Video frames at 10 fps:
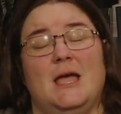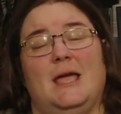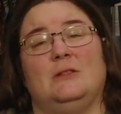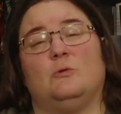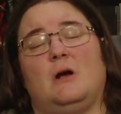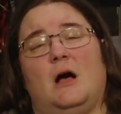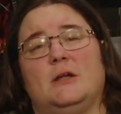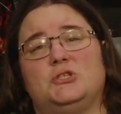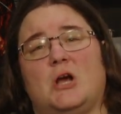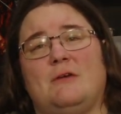In
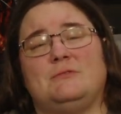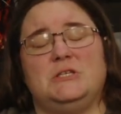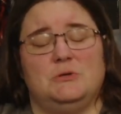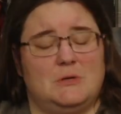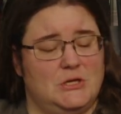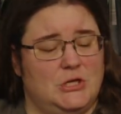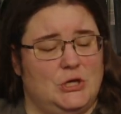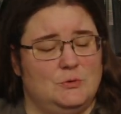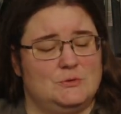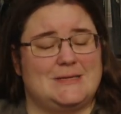Lorcana Draft, you can
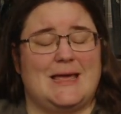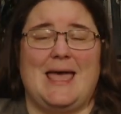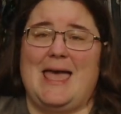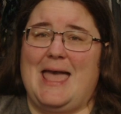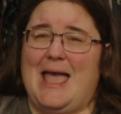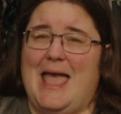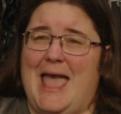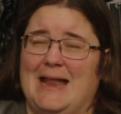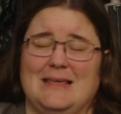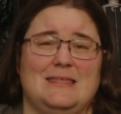use
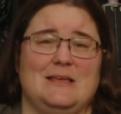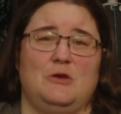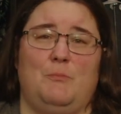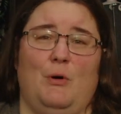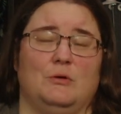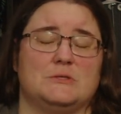anything you pull.